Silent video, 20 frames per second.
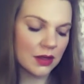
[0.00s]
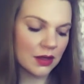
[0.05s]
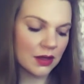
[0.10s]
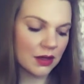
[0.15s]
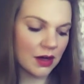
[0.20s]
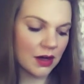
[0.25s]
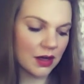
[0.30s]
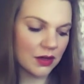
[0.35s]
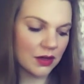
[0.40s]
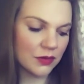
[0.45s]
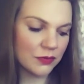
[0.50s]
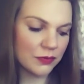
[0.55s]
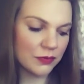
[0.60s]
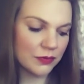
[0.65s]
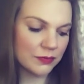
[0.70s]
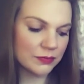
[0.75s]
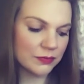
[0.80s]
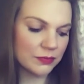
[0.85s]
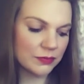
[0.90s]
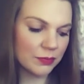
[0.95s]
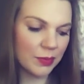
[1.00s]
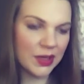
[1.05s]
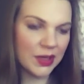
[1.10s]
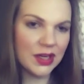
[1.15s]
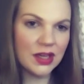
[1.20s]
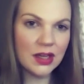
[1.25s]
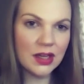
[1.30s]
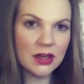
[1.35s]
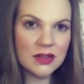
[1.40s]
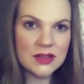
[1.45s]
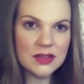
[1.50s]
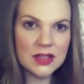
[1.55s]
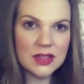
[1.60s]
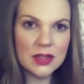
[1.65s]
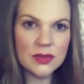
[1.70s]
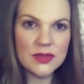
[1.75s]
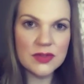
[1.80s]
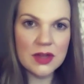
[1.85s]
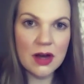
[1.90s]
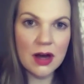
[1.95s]
kind of beating
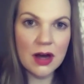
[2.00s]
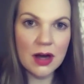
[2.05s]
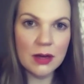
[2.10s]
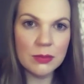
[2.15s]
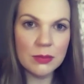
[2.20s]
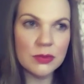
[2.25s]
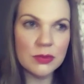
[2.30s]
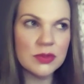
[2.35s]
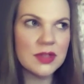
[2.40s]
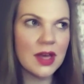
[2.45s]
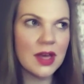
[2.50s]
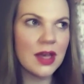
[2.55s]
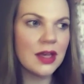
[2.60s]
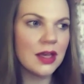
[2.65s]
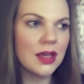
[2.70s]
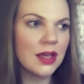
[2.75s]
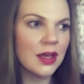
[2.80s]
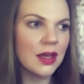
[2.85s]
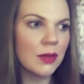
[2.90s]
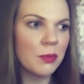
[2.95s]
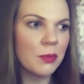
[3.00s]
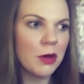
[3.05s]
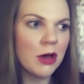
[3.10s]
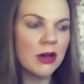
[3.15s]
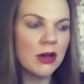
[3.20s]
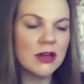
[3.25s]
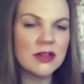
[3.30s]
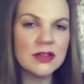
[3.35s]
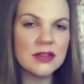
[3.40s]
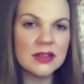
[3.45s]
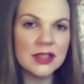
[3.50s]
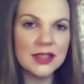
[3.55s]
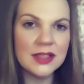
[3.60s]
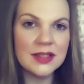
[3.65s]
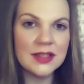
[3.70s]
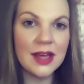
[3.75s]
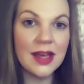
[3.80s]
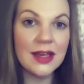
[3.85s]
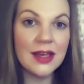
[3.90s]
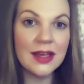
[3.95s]
ourselves up or taking it personally,
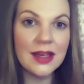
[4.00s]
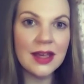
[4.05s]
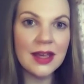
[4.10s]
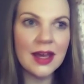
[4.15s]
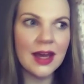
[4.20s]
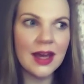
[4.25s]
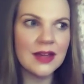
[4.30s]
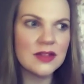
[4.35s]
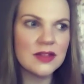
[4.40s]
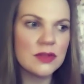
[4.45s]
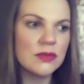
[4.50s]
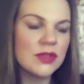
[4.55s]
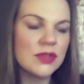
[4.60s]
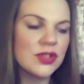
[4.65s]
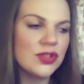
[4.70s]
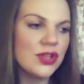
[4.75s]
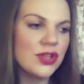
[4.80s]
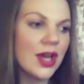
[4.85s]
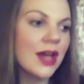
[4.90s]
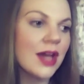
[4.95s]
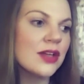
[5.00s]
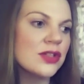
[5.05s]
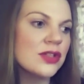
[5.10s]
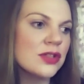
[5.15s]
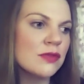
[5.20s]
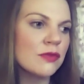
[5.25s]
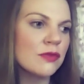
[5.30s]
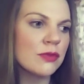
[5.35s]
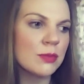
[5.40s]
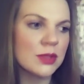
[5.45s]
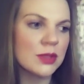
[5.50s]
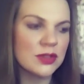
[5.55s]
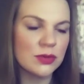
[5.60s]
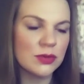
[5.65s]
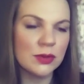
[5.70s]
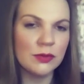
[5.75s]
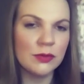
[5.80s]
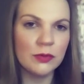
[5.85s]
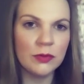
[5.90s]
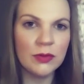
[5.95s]
taking it as a rejection from our
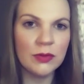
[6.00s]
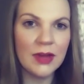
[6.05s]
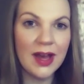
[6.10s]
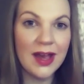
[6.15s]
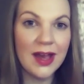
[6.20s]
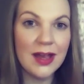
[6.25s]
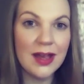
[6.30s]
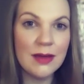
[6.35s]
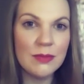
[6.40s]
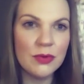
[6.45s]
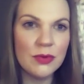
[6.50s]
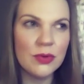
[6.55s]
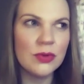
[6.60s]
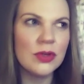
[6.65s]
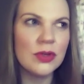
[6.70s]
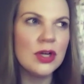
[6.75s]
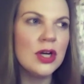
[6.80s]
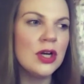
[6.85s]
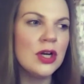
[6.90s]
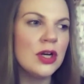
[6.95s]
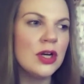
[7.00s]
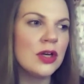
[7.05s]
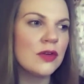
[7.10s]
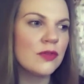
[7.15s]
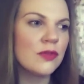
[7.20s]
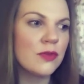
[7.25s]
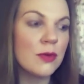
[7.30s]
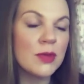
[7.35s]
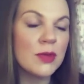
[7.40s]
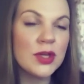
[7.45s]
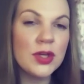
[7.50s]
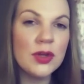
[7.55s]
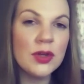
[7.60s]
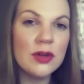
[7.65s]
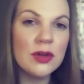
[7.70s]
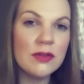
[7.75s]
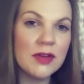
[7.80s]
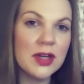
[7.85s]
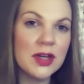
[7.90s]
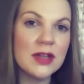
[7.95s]
twin flame or from the
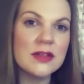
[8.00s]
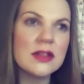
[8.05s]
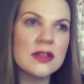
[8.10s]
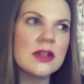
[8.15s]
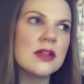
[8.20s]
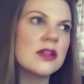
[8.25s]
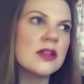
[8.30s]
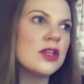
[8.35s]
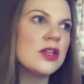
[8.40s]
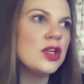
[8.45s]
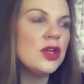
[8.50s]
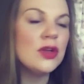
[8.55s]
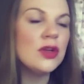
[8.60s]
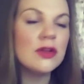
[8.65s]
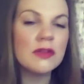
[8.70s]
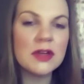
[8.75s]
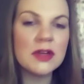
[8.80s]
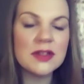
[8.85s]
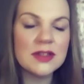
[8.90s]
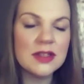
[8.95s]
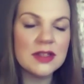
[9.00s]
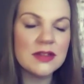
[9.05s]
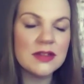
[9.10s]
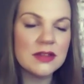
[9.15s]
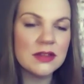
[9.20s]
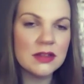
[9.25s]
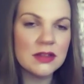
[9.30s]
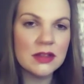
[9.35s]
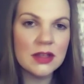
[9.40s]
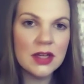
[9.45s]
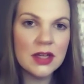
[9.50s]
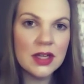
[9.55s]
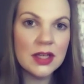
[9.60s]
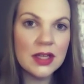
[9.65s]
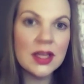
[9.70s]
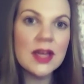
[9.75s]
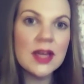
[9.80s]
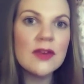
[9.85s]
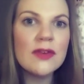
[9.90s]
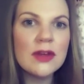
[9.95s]
universe. The universe isn't
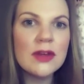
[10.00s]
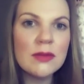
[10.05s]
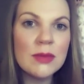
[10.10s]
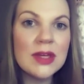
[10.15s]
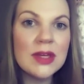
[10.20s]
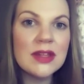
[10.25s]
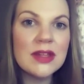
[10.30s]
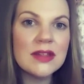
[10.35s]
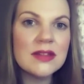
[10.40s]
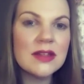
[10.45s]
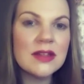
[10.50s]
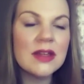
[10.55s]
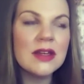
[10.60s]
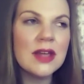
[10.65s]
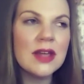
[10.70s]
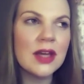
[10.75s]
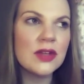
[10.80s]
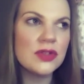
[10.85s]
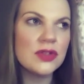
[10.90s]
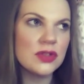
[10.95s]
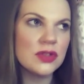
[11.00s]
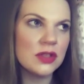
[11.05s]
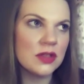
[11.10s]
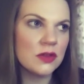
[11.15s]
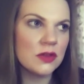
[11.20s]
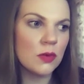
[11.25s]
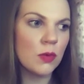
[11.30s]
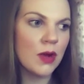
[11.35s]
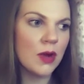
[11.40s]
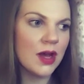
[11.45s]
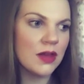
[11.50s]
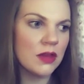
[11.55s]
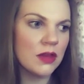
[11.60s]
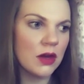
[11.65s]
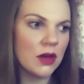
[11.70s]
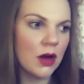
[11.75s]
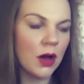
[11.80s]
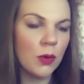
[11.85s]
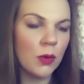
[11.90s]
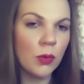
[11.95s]
giving me this connection in the way that
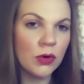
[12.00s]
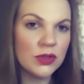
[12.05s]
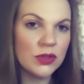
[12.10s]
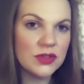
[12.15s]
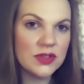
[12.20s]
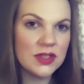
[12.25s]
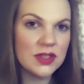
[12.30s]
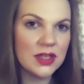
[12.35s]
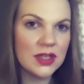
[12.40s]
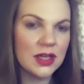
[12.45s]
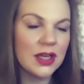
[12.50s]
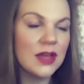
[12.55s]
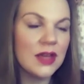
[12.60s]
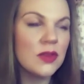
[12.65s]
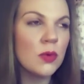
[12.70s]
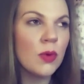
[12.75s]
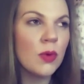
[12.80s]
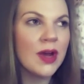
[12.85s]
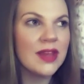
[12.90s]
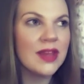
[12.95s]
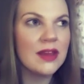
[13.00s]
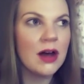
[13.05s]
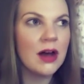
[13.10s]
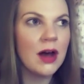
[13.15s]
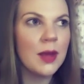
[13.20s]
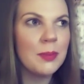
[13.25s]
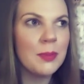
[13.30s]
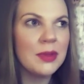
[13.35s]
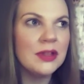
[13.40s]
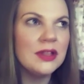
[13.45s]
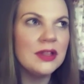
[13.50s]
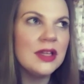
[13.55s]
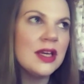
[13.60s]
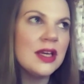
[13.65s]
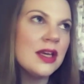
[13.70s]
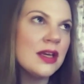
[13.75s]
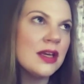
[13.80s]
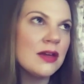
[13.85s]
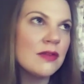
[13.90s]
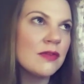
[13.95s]
I want it, in the way that I
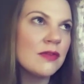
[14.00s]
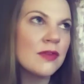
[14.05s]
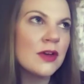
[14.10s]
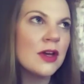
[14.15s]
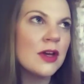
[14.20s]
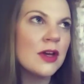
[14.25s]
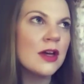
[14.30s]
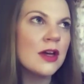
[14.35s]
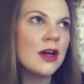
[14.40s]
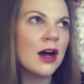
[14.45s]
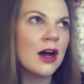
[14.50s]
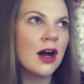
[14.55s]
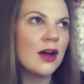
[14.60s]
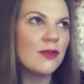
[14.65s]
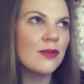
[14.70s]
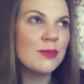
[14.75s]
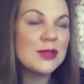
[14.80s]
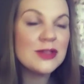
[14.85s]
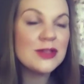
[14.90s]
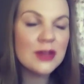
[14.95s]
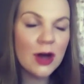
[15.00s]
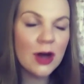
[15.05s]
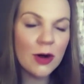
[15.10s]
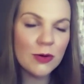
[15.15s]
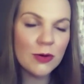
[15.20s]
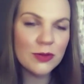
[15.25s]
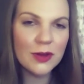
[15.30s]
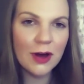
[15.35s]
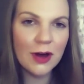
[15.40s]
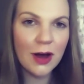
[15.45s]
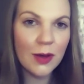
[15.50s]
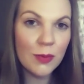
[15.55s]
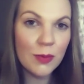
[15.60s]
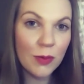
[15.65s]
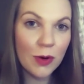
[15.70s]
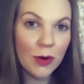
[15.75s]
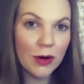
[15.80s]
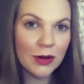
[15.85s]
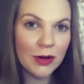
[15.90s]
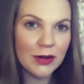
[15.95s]
believe I've been told that I
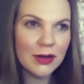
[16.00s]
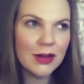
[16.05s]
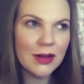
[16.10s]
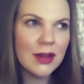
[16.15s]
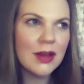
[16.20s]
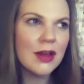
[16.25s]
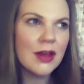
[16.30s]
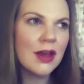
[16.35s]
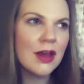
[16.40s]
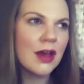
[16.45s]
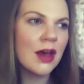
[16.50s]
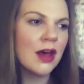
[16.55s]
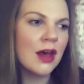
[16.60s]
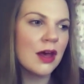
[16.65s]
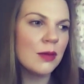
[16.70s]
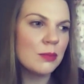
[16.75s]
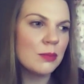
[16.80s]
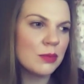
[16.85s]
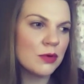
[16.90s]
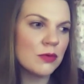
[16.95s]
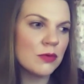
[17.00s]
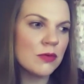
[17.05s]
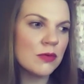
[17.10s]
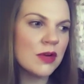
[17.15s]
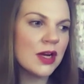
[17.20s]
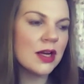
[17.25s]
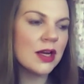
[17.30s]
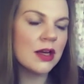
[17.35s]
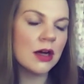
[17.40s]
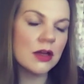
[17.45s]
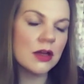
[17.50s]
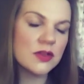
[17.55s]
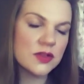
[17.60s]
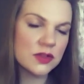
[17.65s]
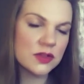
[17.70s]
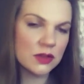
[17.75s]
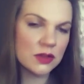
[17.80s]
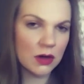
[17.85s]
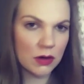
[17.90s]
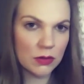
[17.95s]
want. Um, but really, our
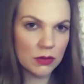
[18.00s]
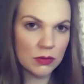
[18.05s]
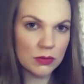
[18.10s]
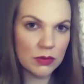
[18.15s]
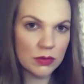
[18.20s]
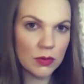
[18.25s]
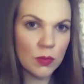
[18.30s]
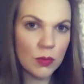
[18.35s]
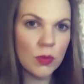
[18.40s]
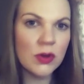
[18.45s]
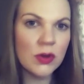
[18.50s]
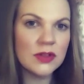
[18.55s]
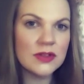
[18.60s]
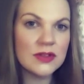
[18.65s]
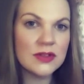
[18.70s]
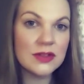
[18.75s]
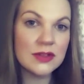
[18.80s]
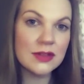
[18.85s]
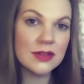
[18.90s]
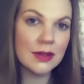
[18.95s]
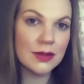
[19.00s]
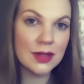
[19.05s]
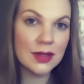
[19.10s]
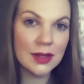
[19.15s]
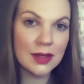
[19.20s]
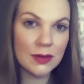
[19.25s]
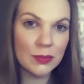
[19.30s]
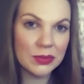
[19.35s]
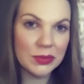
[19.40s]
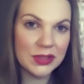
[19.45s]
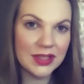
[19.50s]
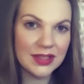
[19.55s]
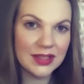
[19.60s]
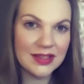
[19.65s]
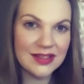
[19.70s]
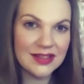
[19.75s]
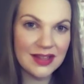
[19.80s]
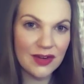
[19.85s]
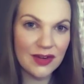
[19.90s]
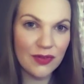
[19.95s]
soul wants something completely
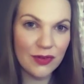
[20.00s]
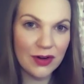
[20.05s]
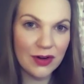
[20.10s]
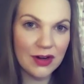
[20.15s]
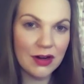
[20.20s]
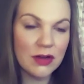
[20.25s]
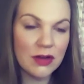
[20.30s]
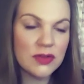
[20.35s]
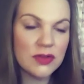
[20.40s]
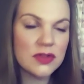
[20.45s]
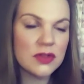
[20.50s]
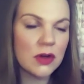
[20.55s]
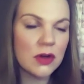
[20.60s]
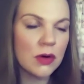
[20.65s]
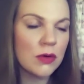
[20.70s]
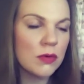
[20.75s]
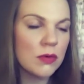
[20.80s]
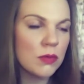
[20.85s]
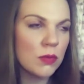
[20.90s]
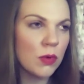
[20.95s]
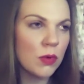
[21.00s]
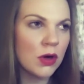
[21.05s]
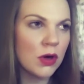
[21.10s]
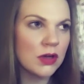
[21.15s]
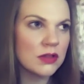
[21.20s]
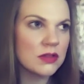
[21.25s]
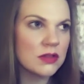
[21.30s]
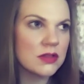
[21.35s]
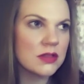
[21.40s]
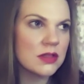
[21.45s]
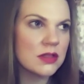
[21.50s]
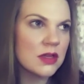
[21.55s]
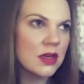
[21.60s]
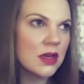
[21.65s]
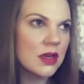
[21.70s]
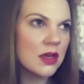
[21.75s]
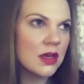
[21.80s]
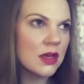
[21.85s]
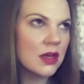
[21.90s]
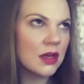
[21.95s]
different. Our soul wants
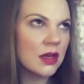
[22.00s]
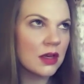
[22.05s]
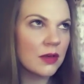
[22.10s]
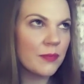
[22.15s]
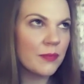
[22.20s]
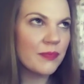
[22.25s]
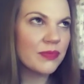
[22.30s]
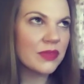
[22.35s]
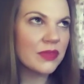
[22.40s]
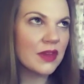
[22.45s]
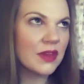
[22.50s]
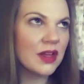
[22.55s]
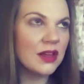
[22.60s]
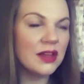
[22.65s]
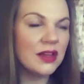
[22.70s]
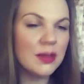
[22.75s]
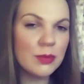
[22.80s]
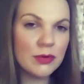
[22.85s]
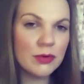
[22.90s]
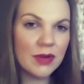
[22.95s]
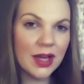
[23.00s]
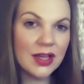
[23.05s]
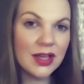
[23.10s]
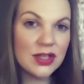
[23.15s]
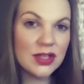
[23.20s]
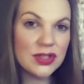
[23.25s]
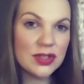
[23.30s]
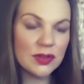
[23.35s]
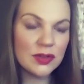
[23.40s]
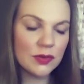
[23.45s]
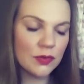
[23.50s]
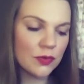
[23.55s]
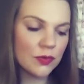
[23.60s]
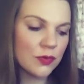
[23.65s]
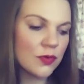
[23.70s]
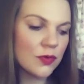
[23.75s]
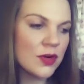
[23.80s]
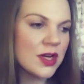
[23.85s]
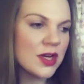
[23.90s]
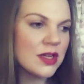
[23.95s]
liberation,
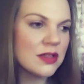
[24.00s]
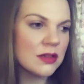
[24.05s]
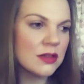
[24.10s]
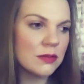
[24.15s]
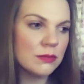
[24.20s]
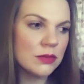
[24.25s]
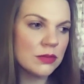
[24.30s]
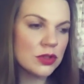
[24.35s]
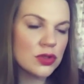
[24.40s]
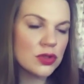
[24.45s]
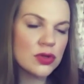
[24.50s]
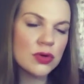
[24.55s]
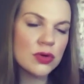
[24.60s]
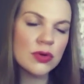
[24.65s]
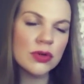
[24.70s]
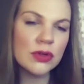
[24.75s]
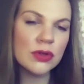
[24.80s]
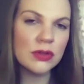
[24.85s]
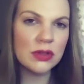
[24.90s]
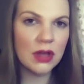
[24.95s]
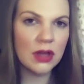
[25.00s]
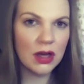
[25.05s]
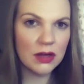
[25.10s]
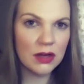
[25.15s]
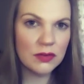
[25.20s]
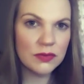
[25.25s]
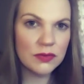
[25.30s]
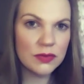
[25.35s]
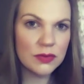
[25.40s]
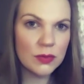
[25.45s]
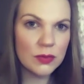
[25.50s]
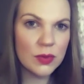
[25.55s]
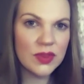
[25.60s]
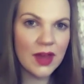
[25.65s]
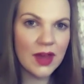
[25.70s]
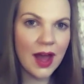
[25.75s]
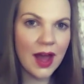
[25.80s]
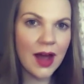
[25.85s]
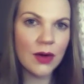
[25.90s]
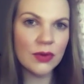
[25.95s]
freedom, true love
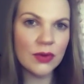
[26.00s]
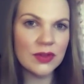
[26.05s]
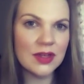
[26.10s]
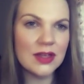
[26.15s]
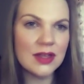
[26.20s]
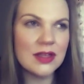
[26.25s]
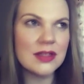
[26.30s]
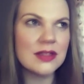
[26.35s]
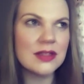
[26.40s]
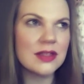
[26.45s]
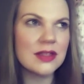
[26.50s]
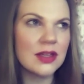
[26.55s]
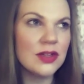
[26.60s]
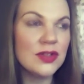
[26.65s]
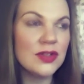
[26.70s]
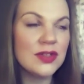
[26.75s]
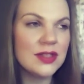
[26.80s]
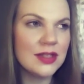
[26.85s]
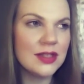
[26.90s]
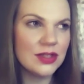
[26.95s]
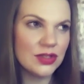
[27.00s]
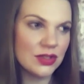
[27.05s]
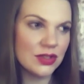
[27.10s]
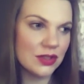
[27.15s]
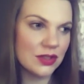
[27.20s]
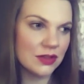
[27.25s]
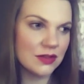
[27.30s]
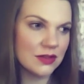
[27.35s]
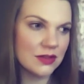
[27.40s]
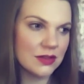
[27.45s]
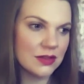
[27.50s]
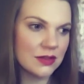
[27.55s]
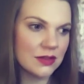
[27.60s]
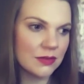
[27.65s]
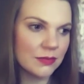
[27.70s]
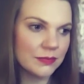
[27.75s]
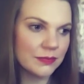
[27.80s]
without these conditions